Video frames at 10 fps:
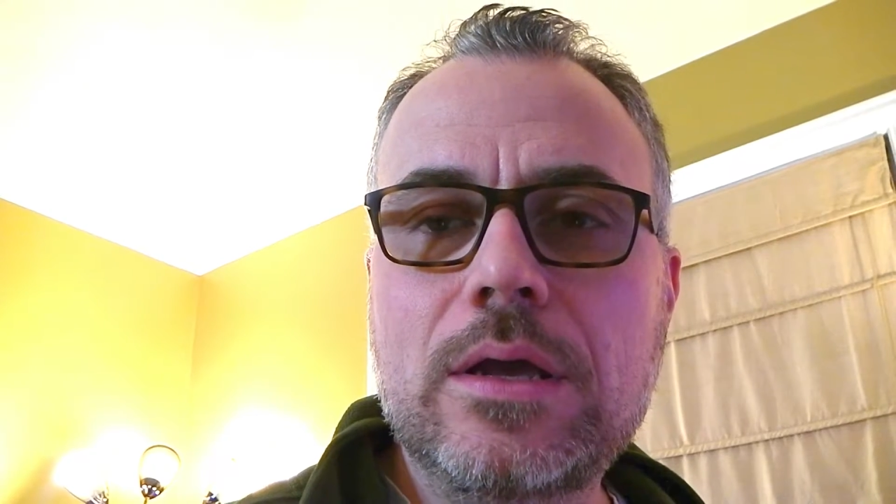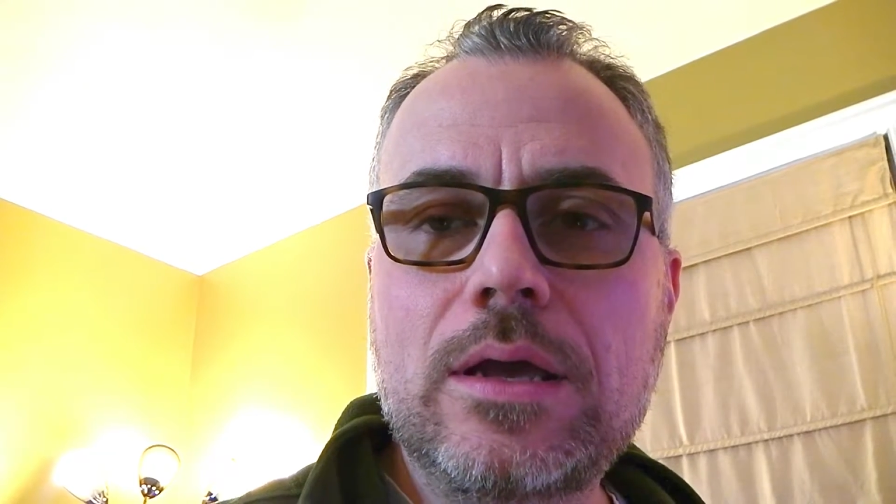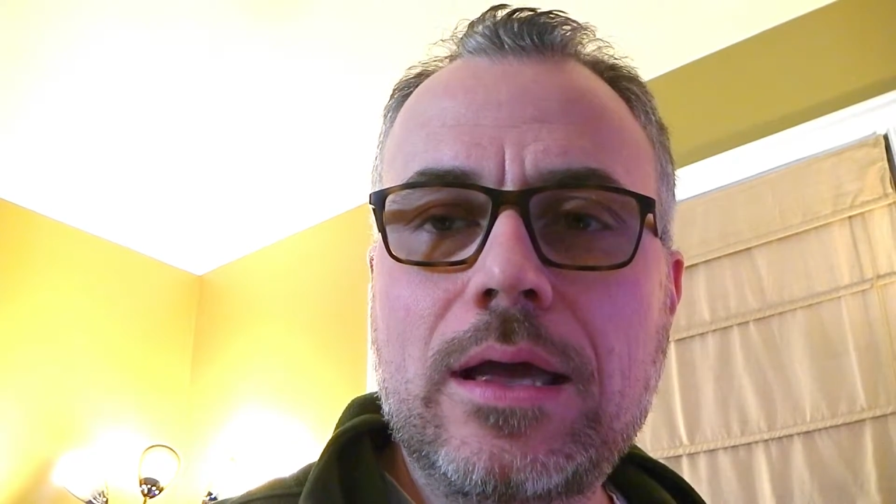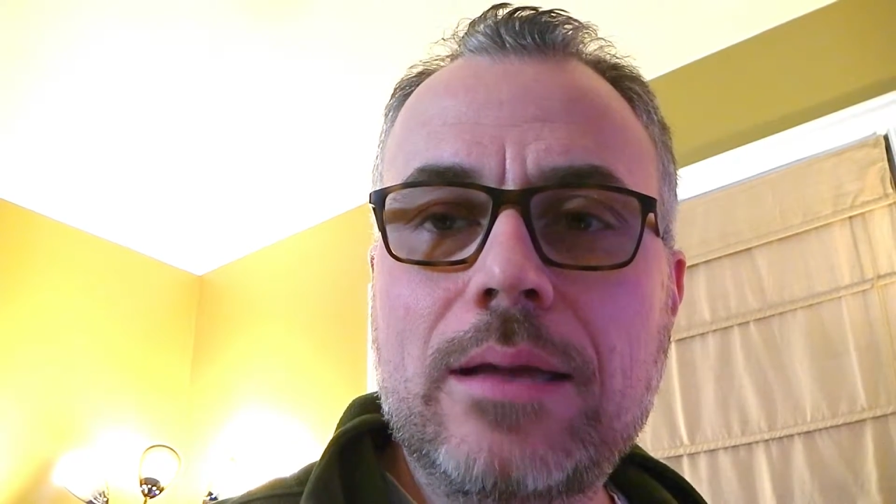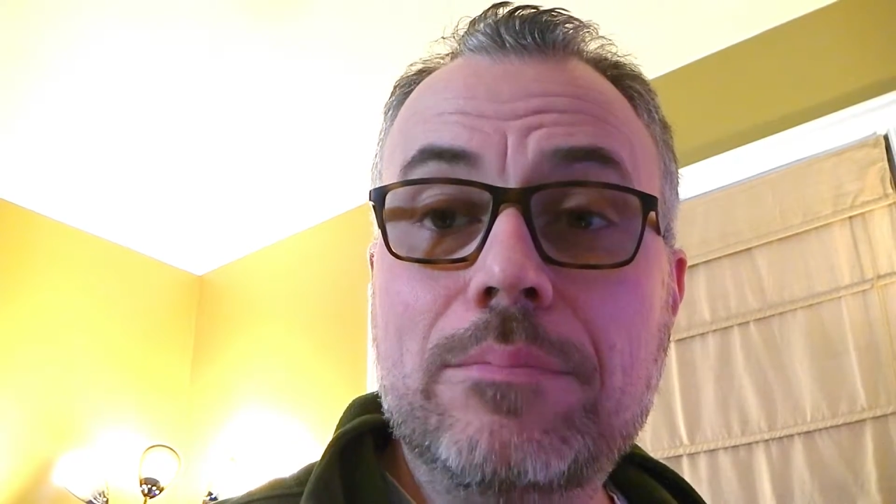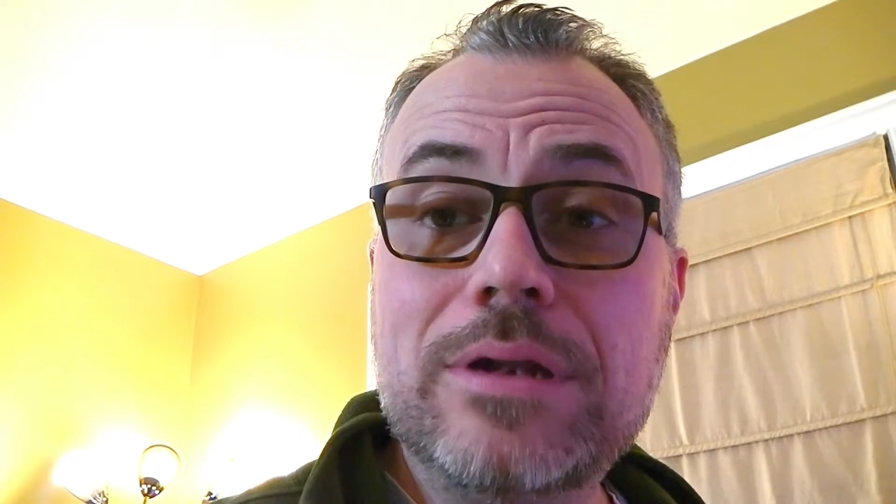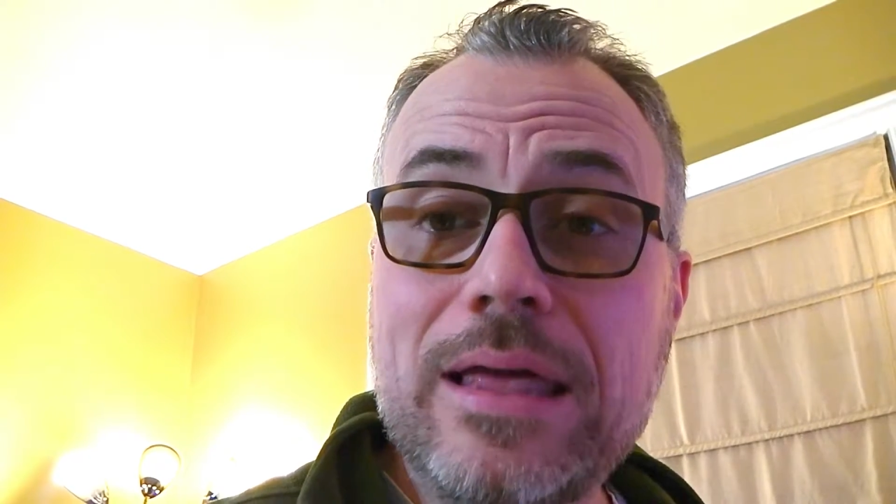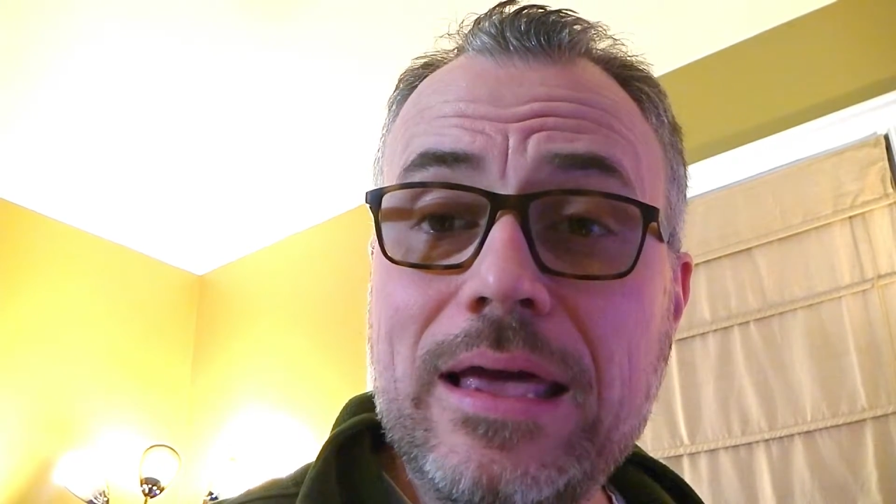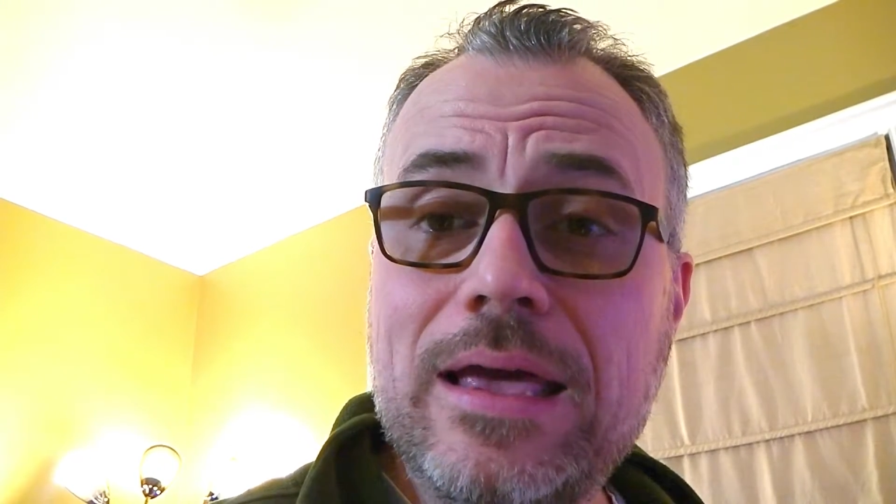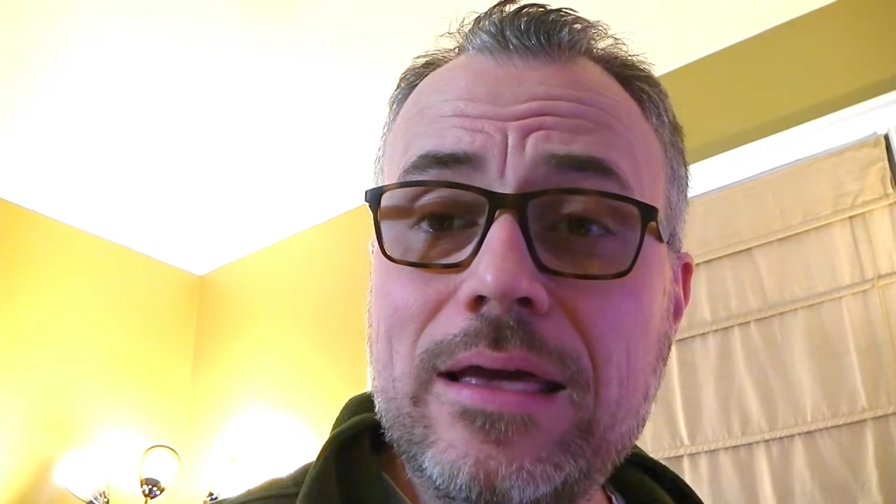and
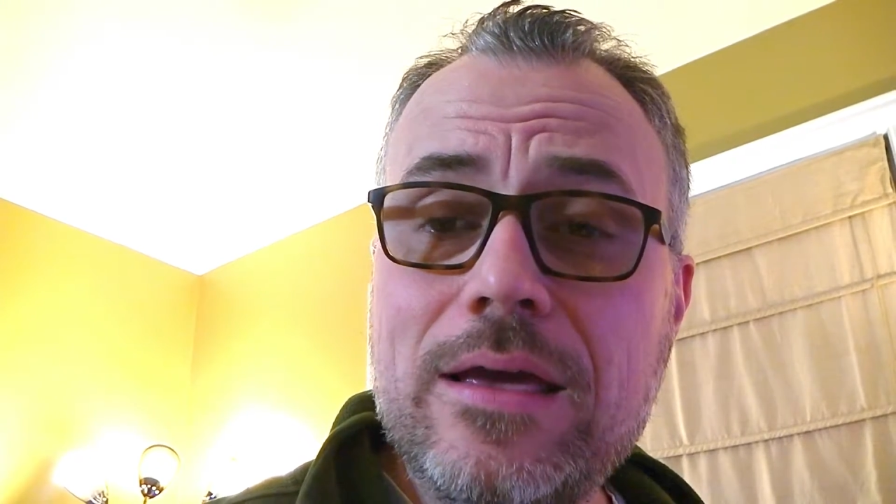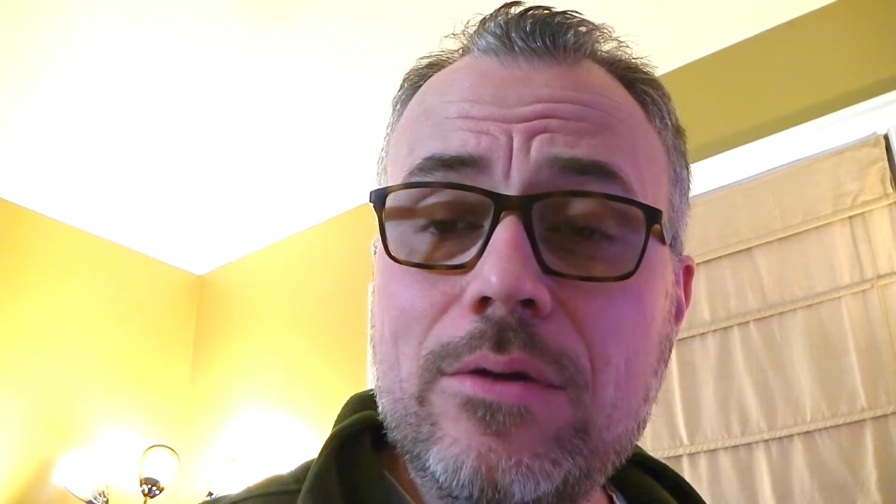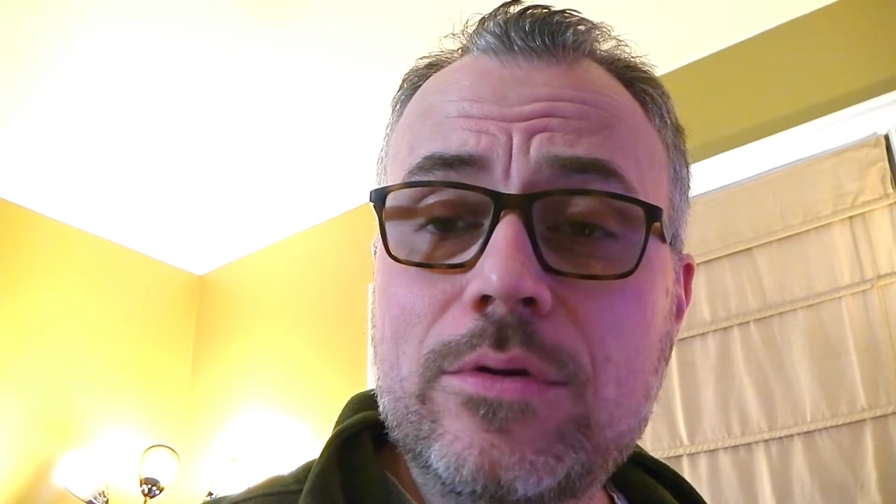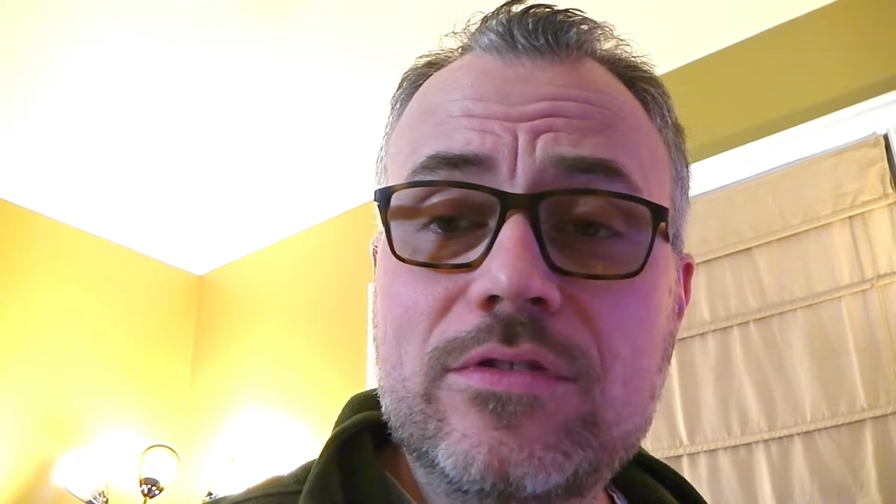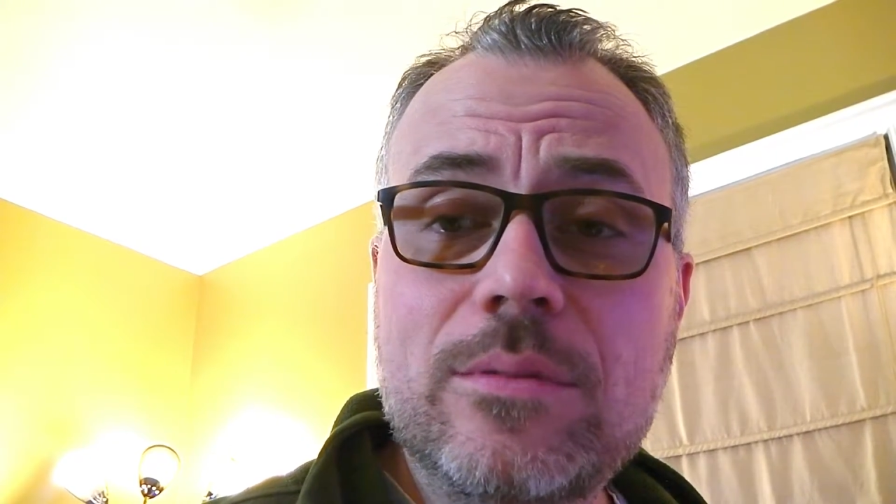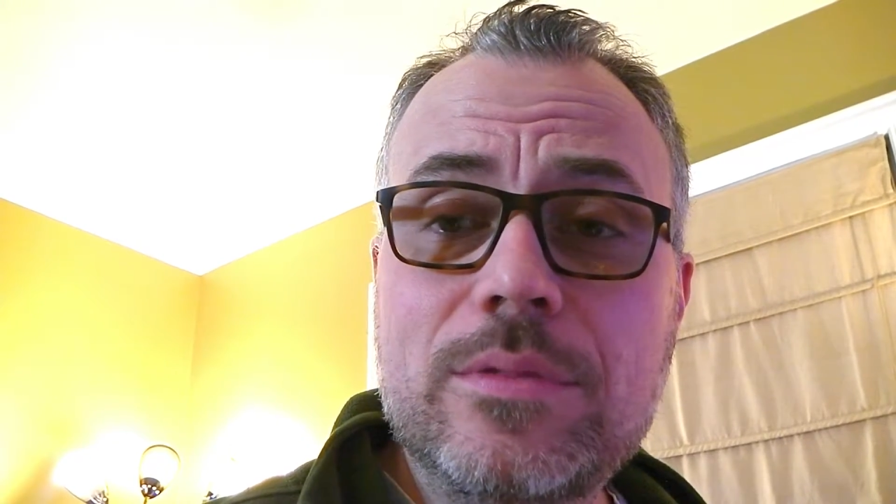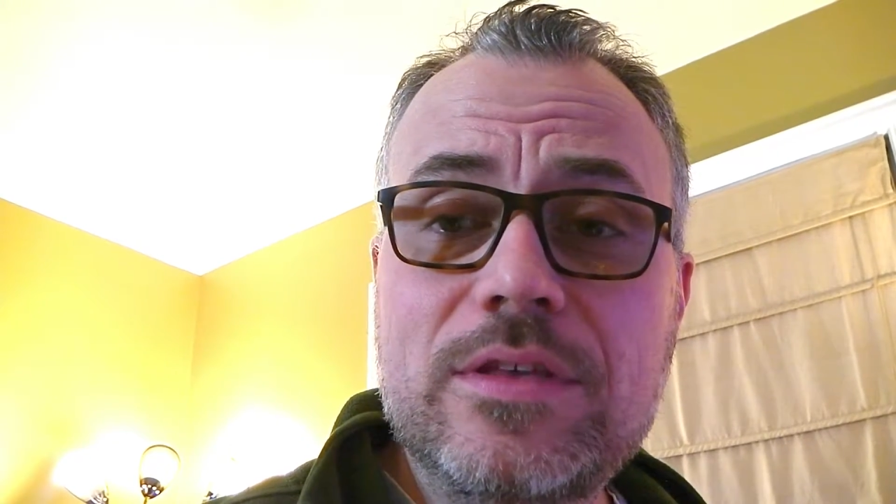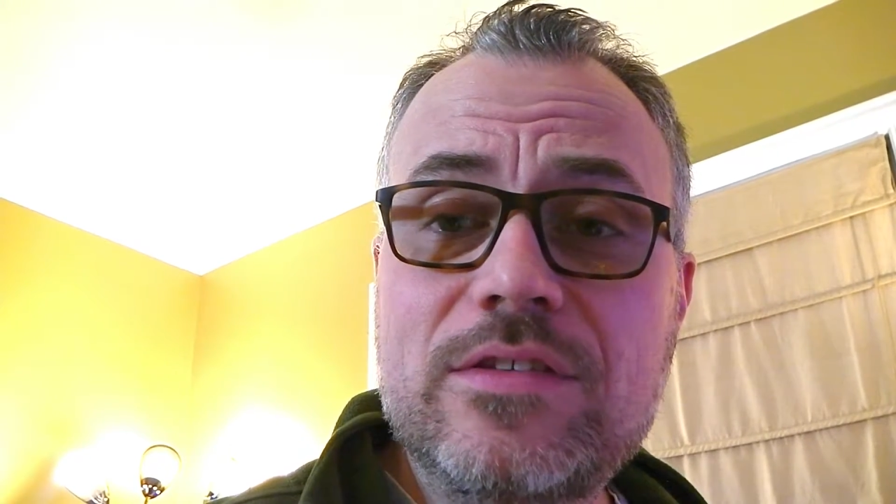play with some of these